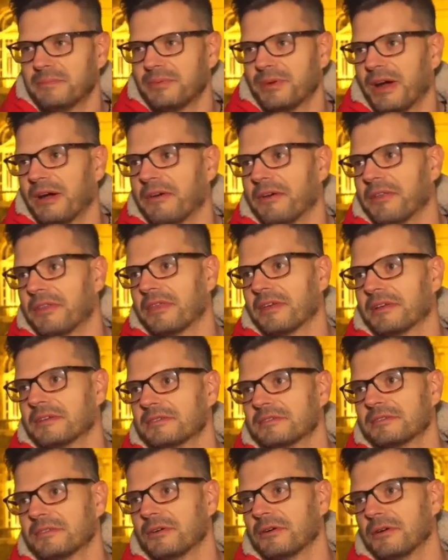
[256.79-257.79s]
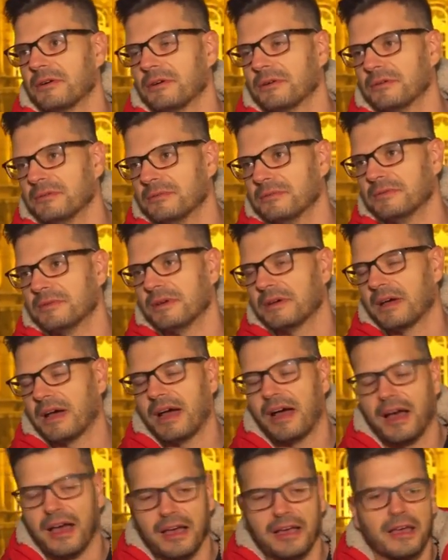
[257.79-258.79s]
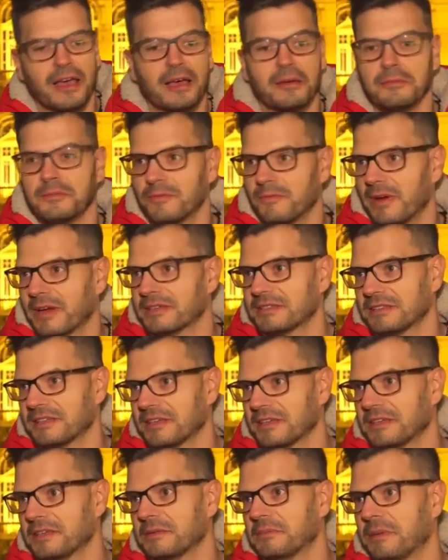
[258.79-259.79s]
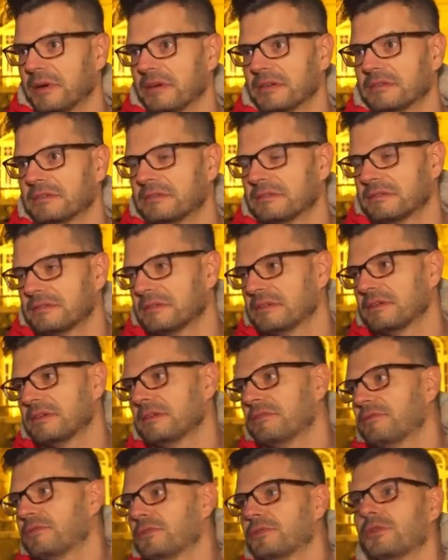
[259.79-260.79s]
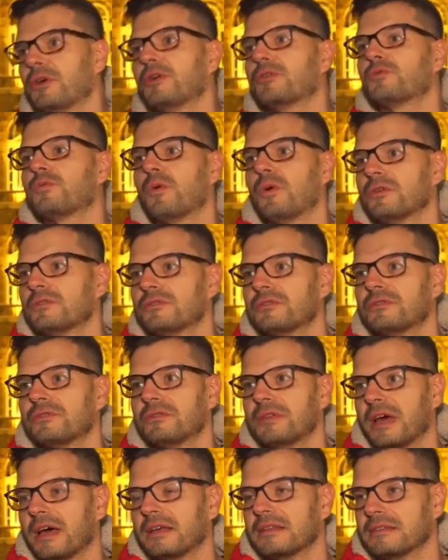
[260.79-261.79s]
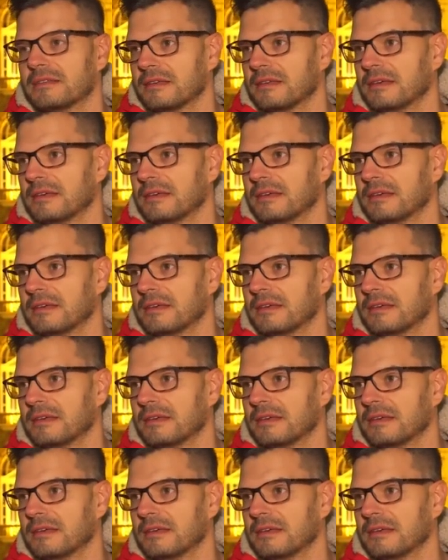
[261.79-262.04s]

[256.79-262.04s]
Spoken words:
private thing, so I am vaccinated, but if you don't want to do that,